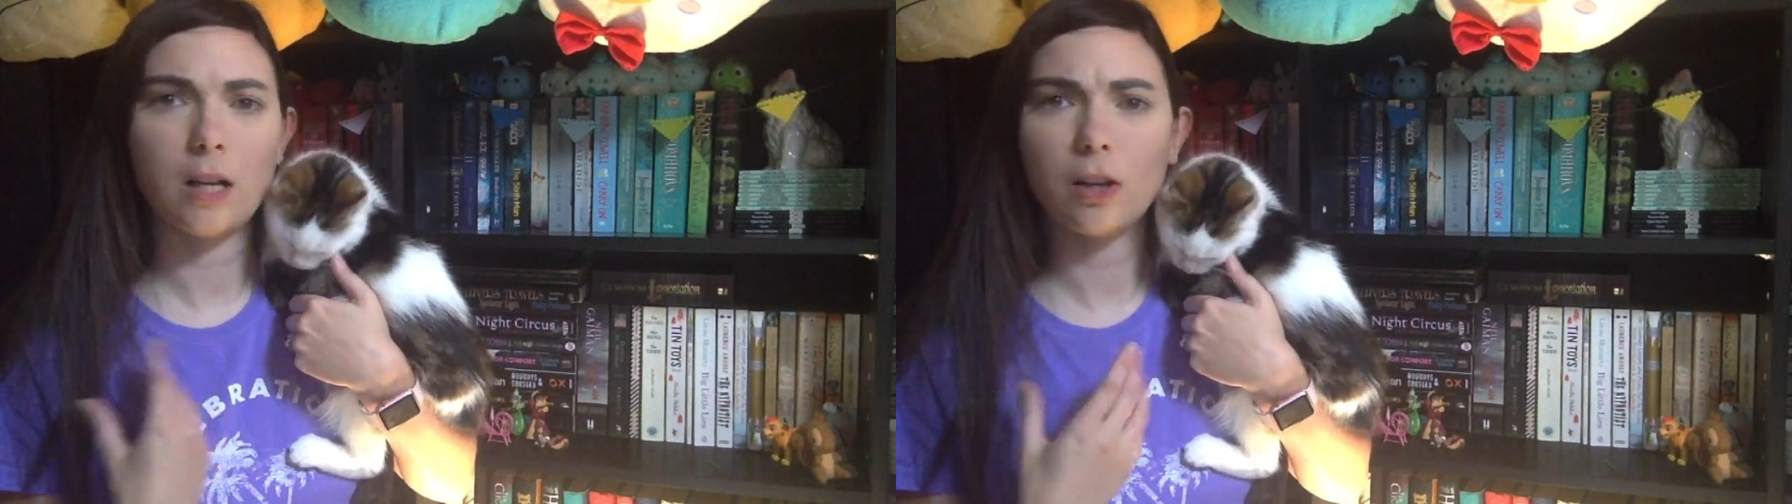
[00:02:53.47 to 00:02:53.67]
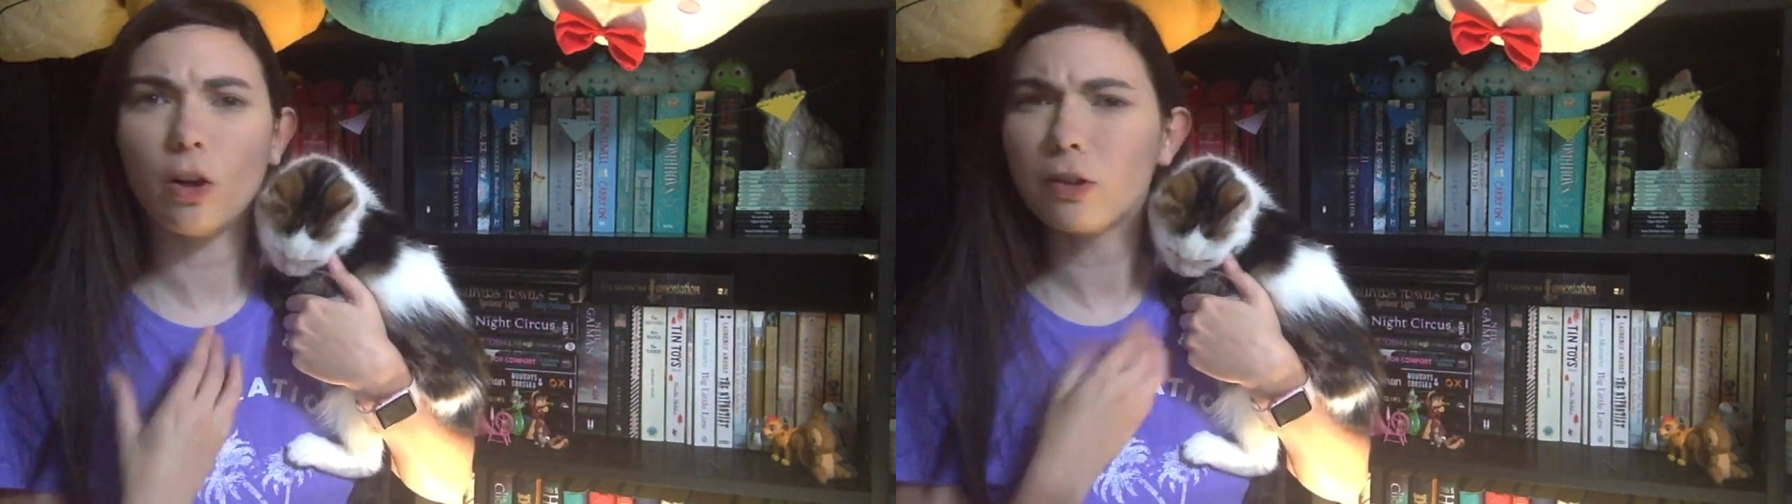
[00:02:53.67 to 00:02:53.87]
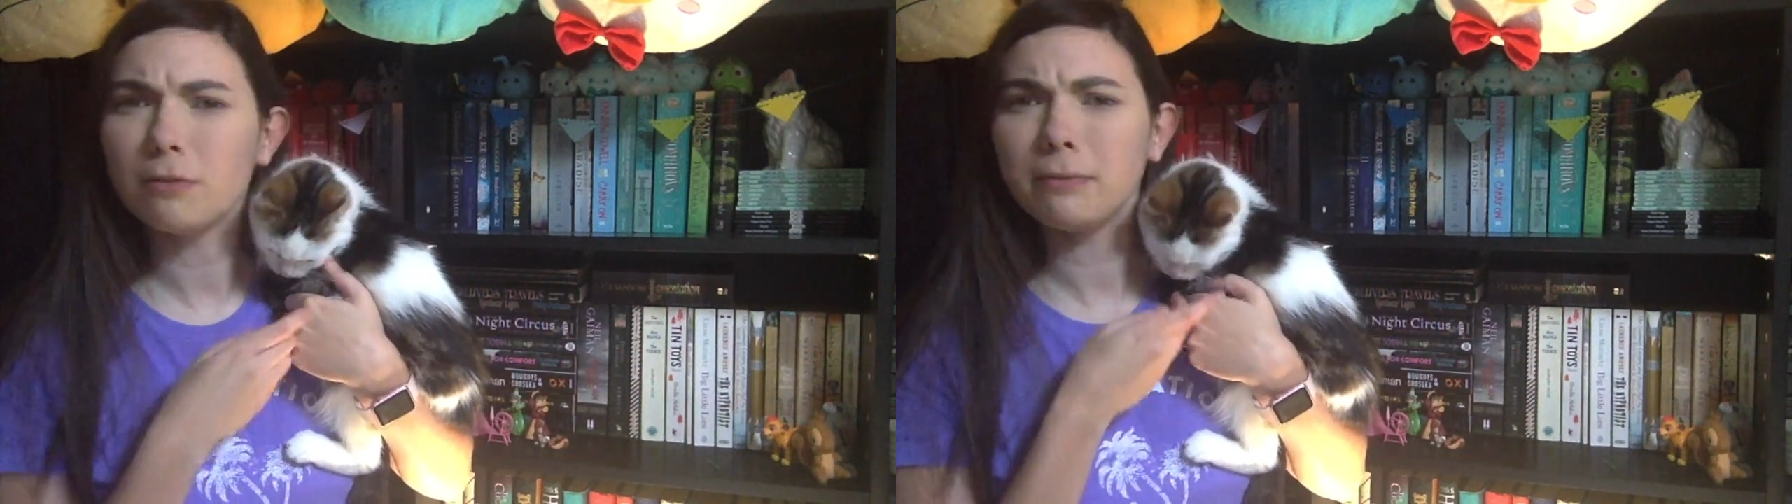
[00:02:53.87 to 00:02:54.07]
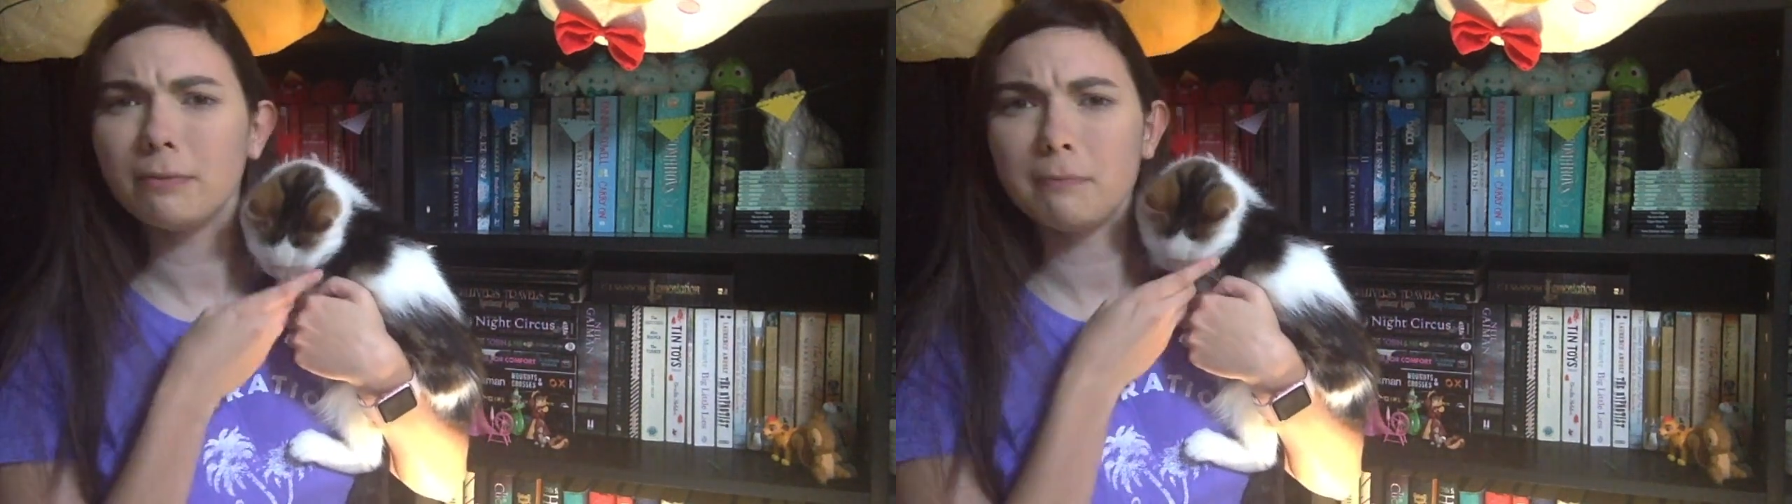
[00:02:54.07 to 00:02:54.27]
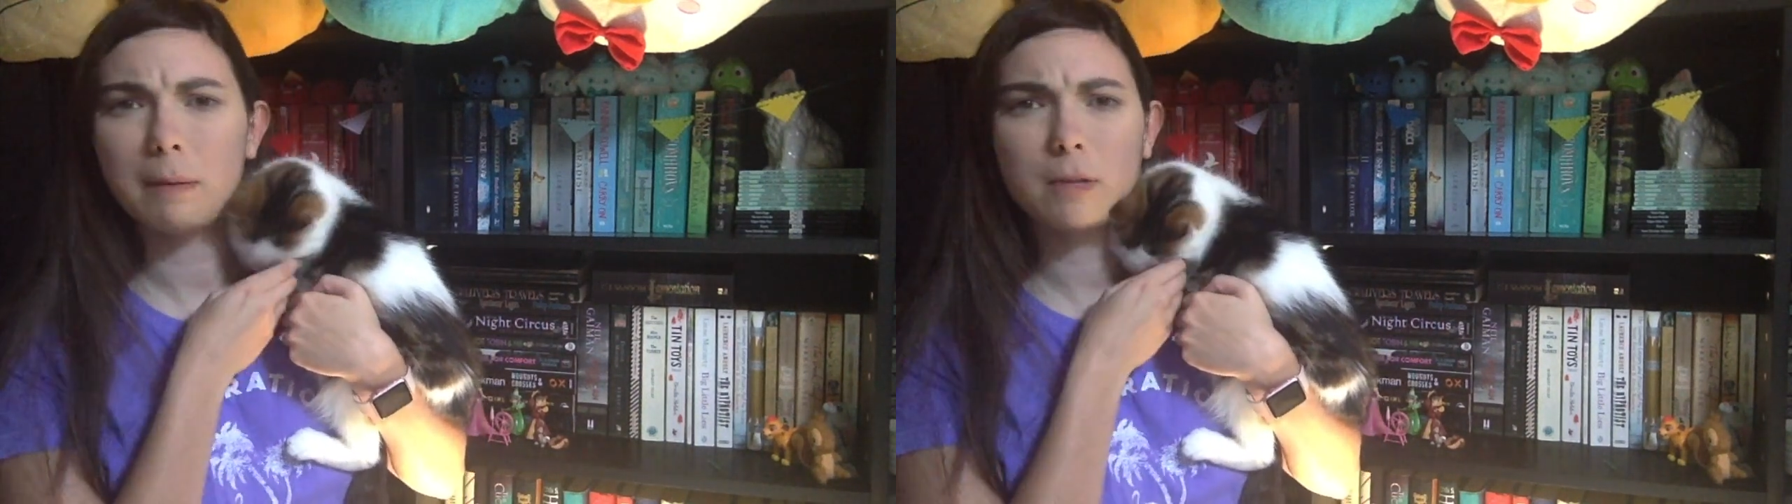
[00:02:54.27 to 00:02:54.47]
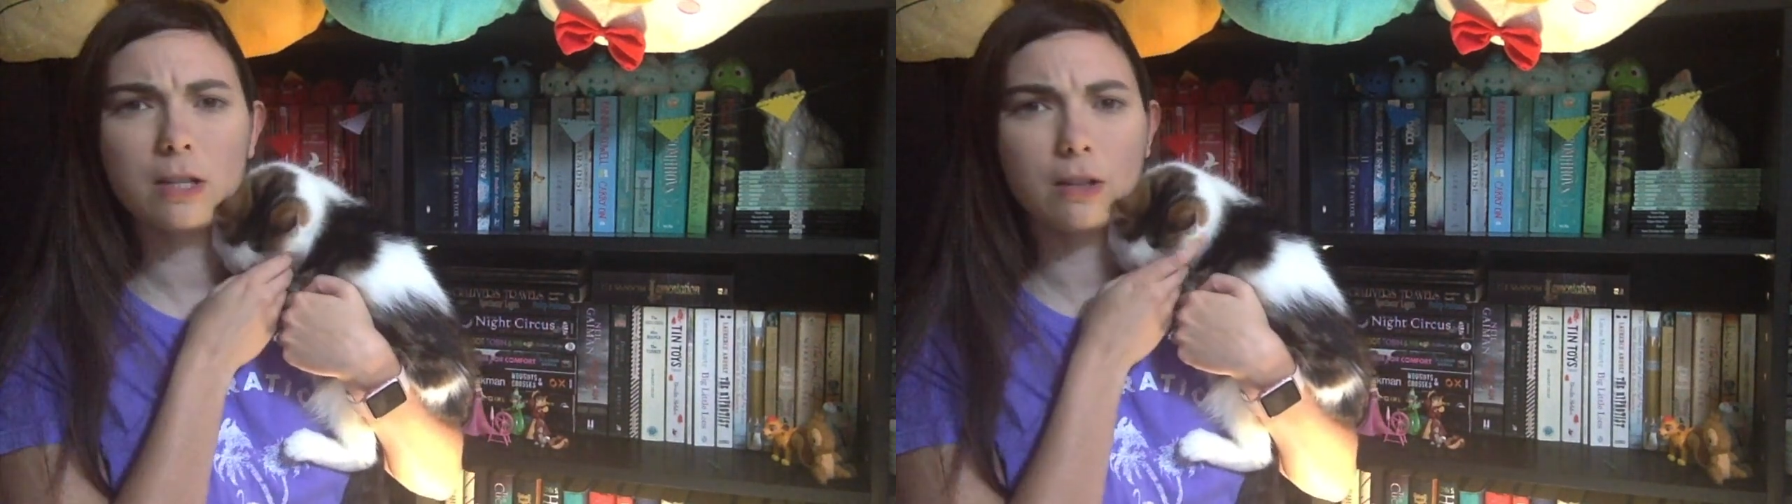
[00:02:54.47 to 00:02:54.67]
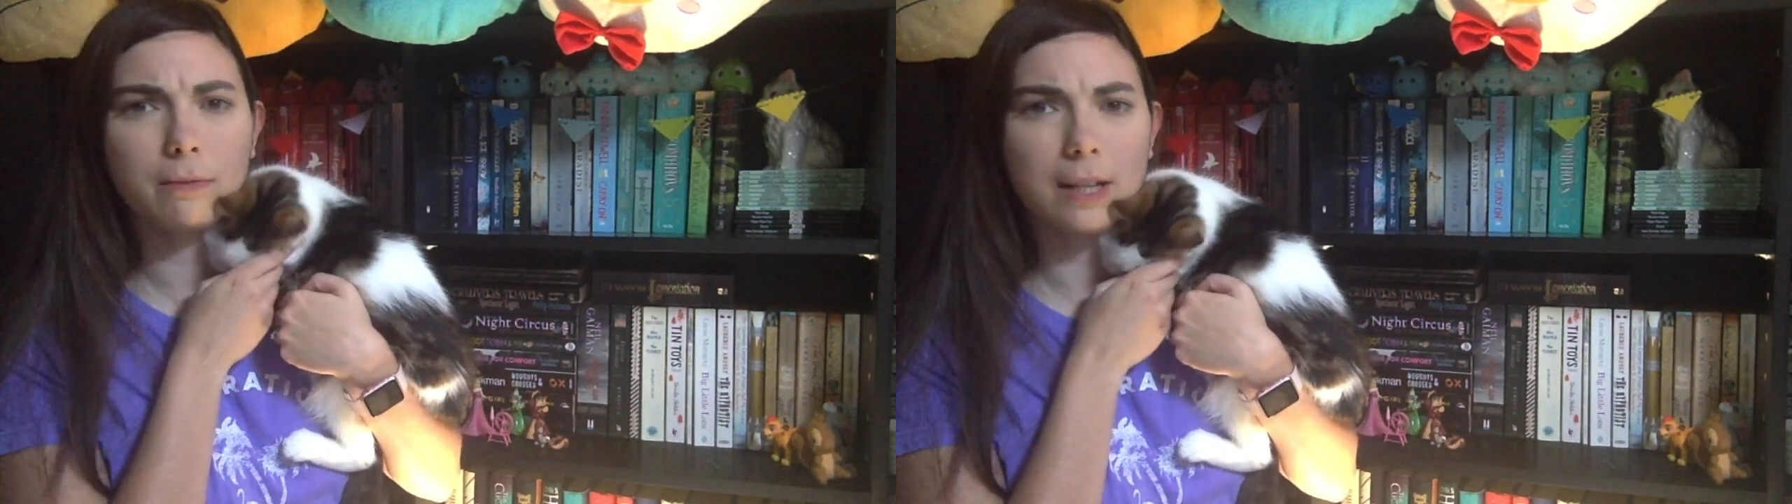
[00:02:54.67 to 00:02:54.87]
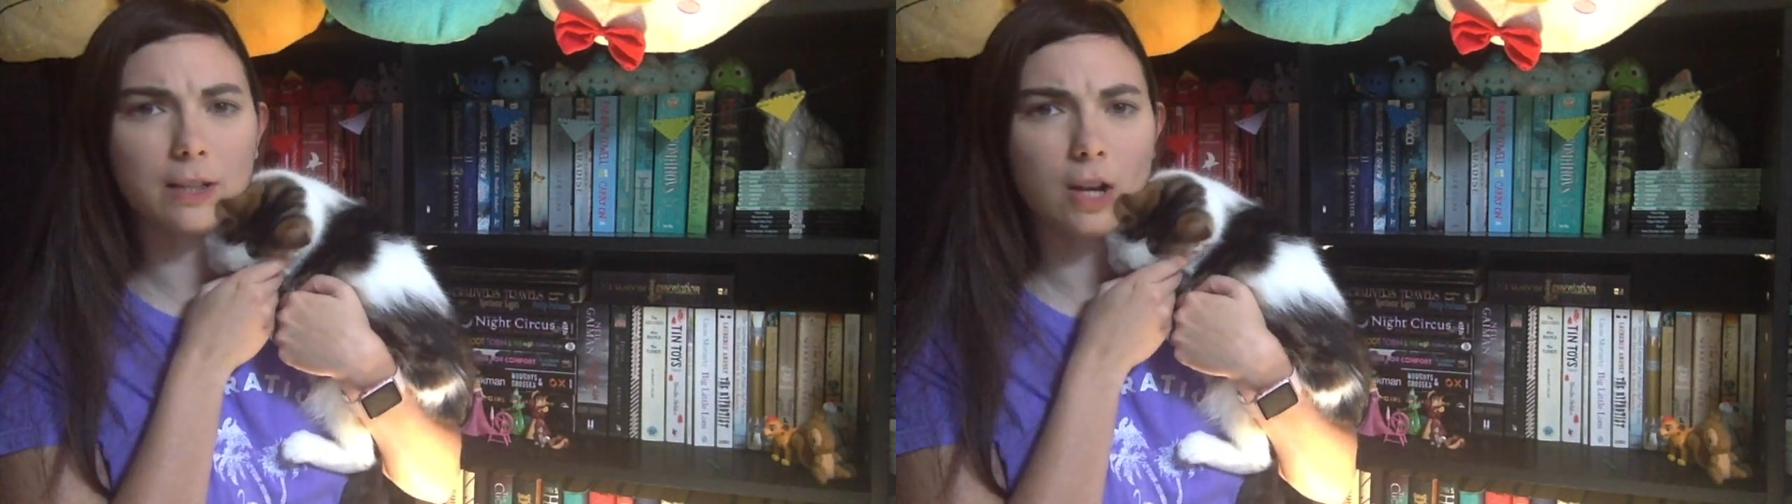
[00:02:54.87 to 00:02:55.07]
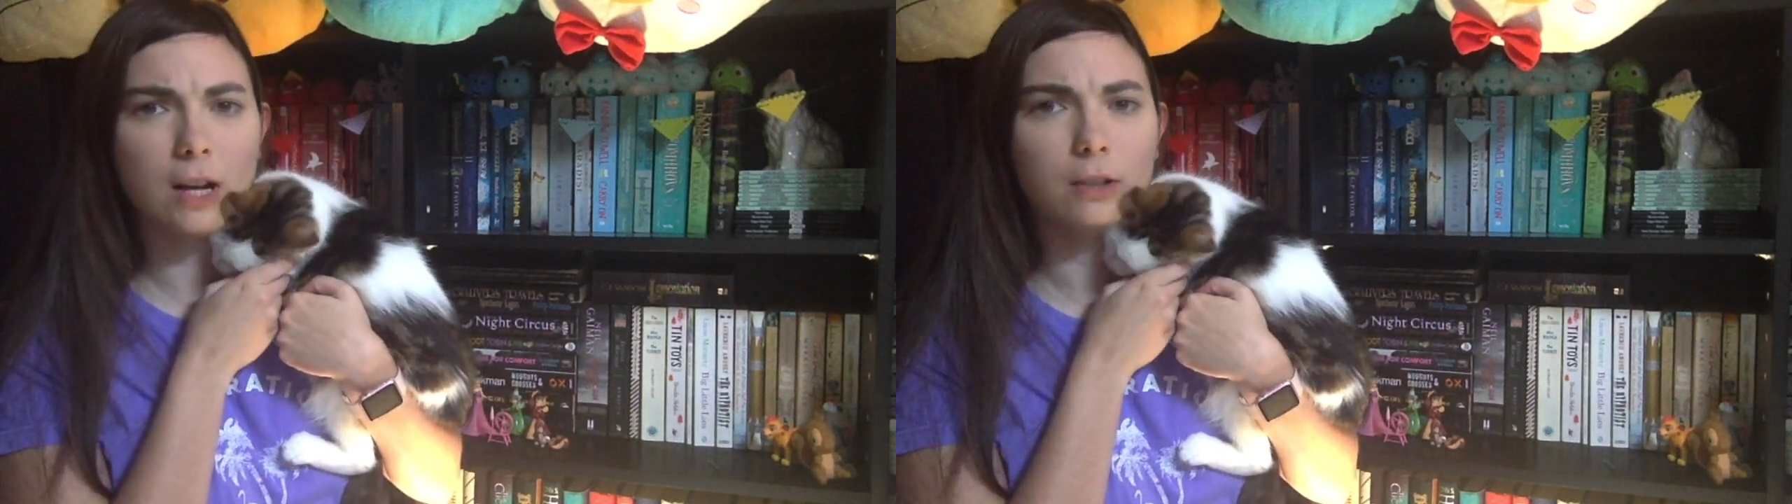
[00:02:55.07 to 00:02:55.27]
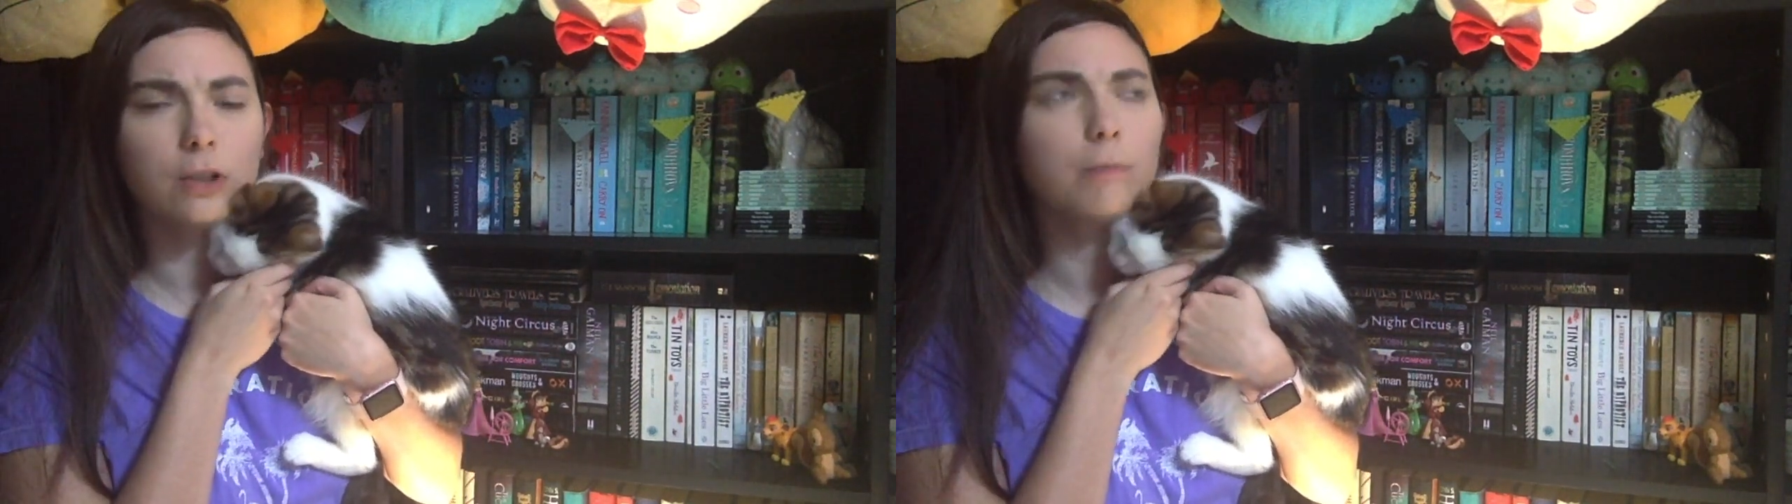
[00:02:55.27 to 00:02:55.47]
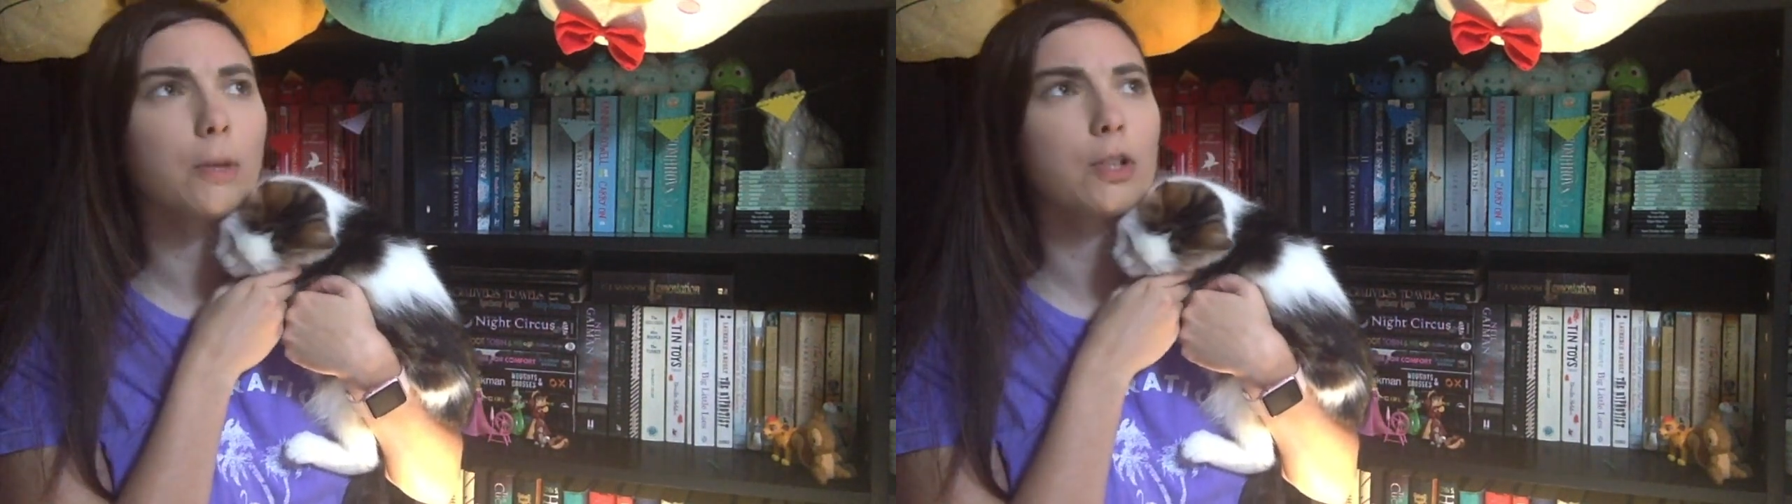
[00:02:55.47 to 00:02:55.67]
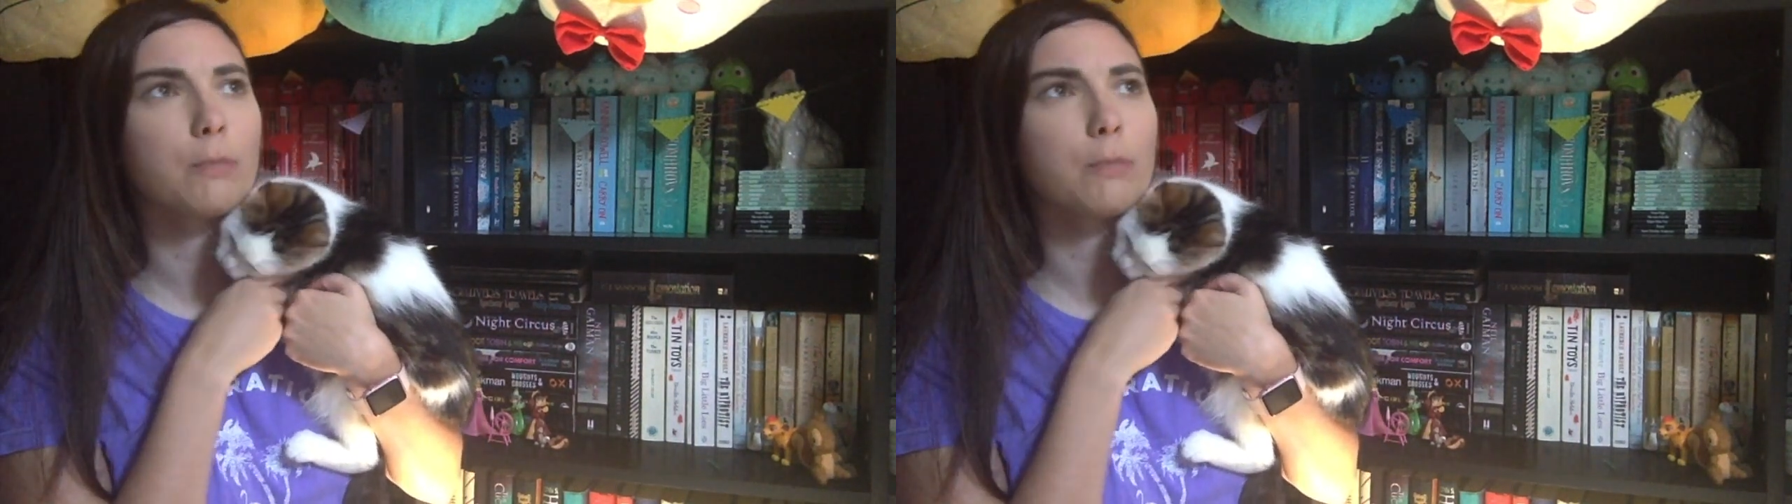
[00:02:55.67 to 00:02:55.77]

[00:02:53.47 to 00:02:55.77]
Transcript: a lot of memories of like childhood books,